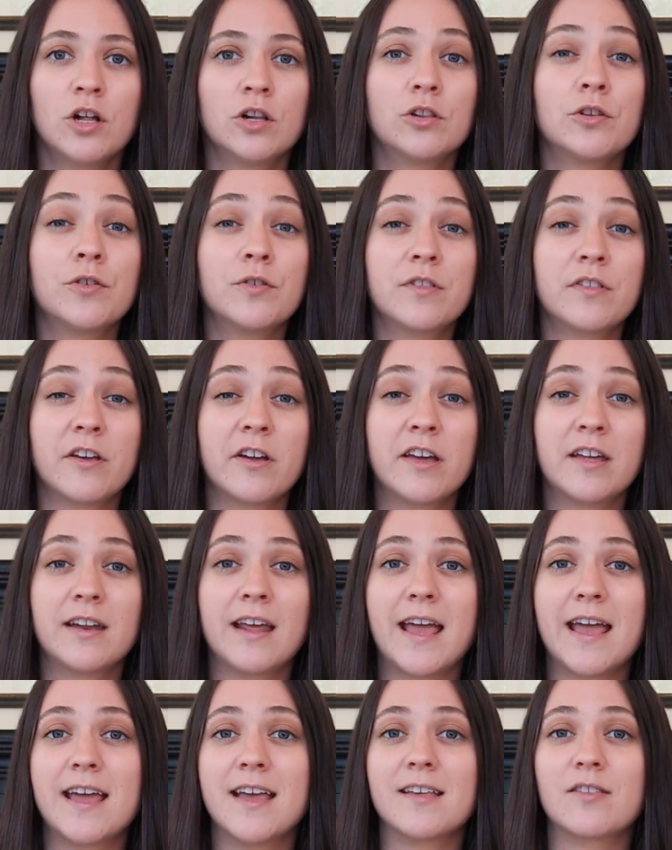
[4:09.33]
Lucid
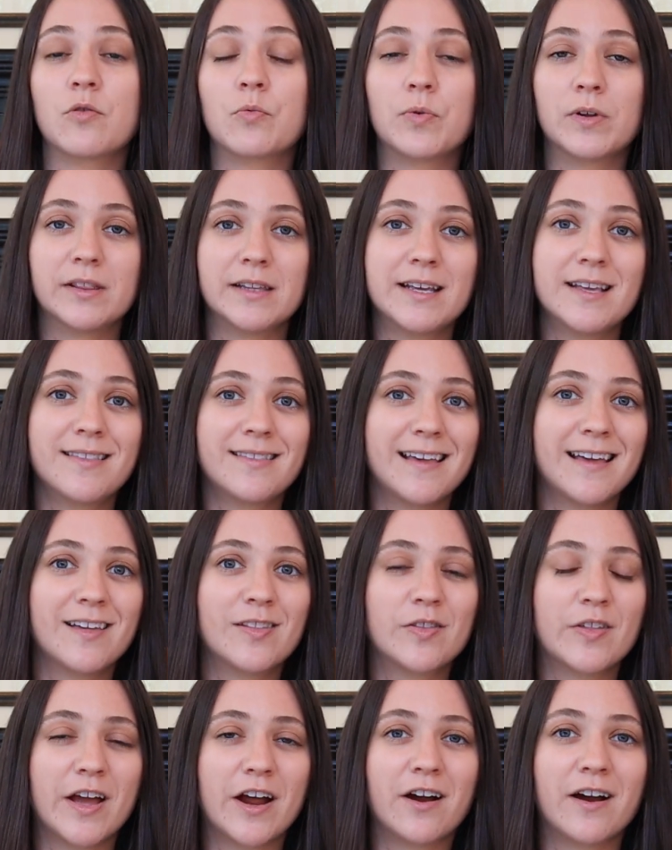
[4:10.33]
is
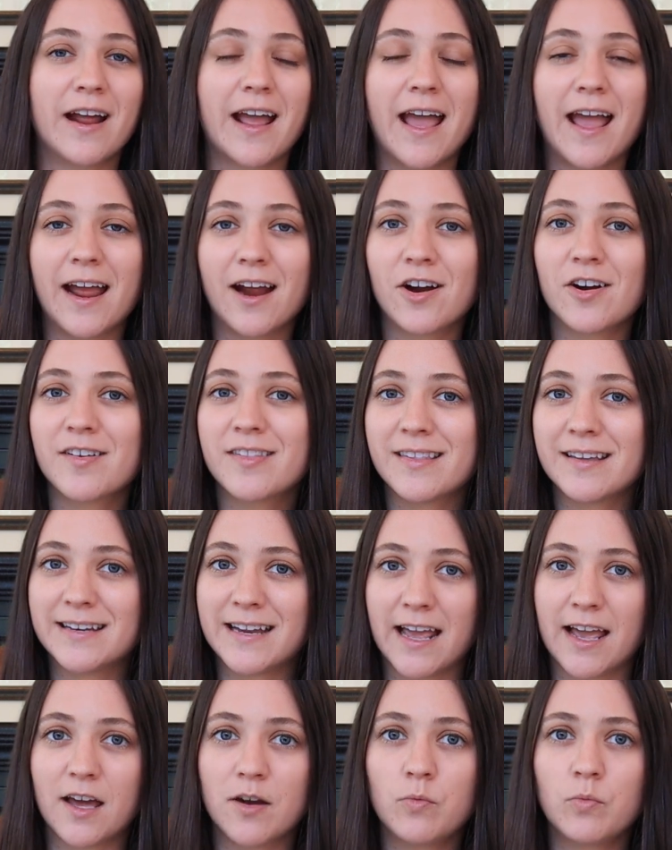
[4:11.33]
releasing their Air
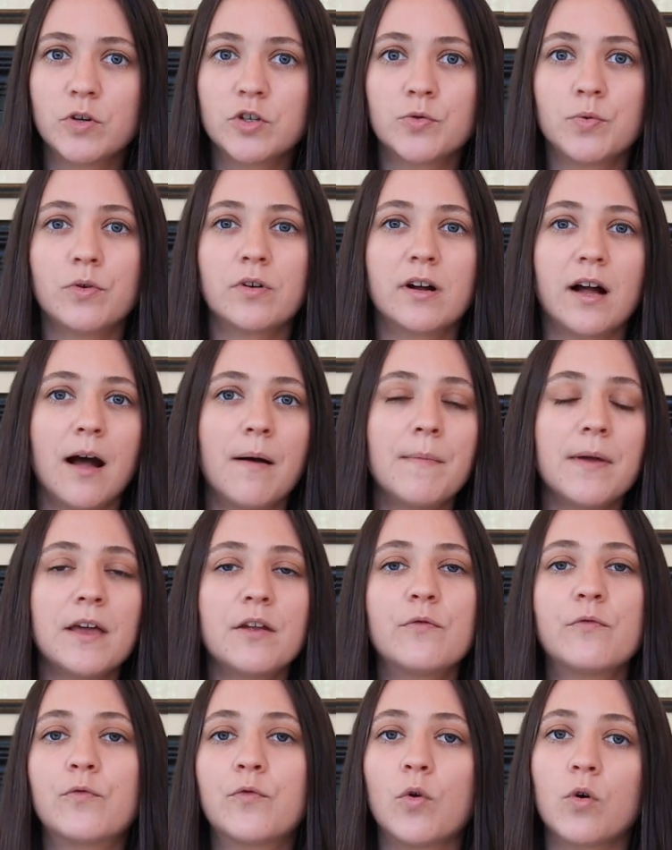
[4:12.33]
sedan, which will come
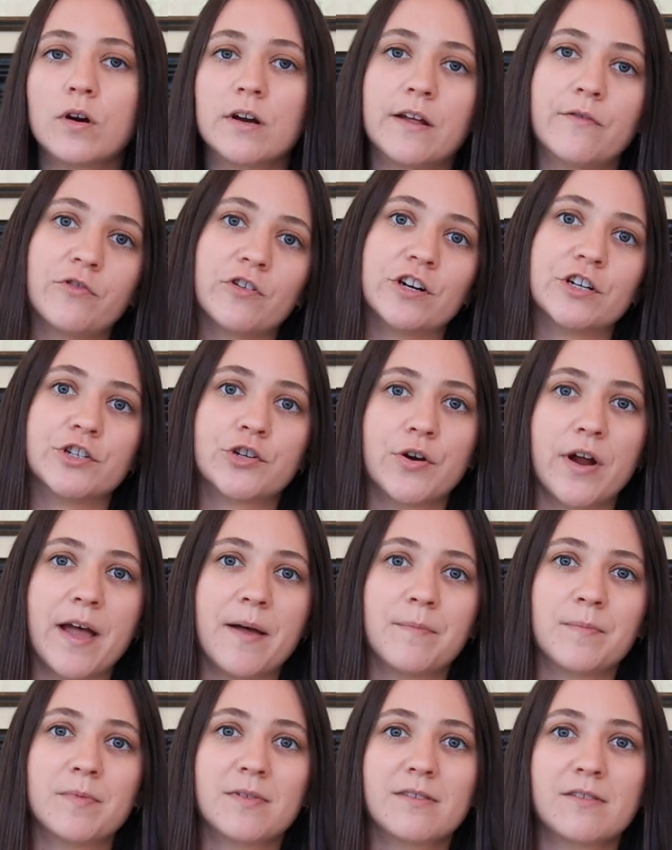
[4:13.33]
in four different
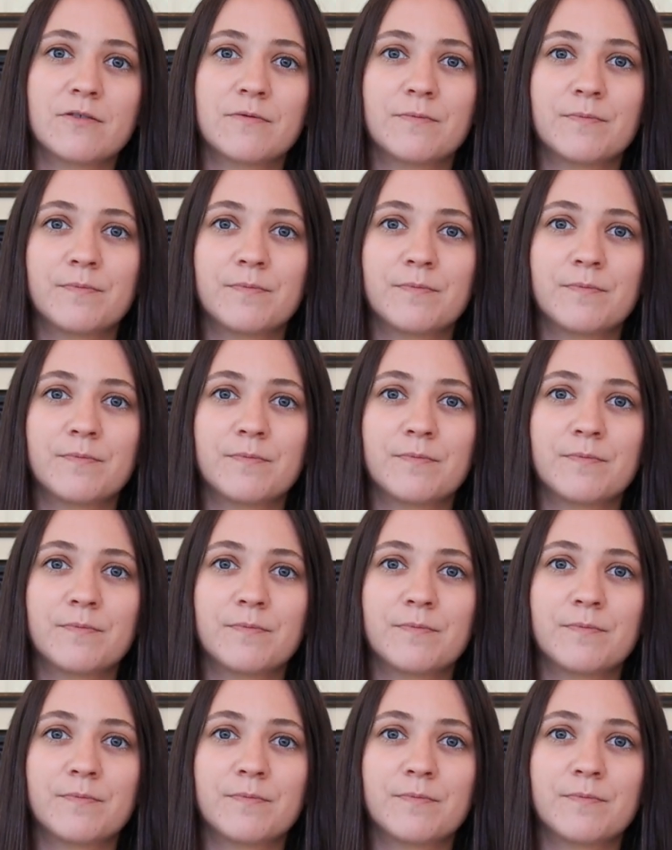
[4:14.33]
trims.